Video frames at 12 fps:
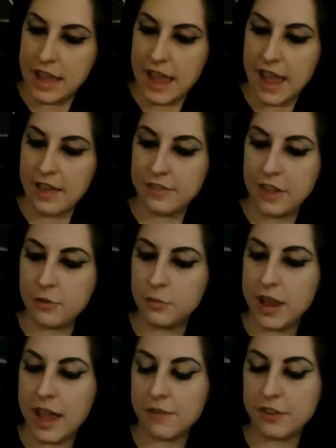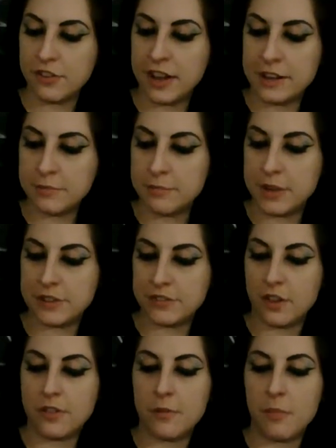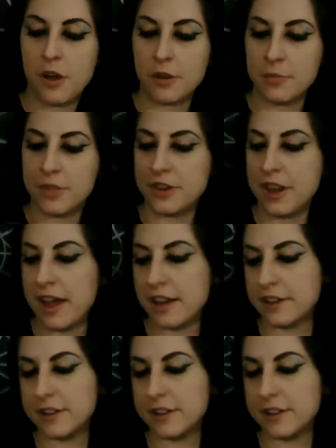And then we have enlightenment on the bottom of the deck.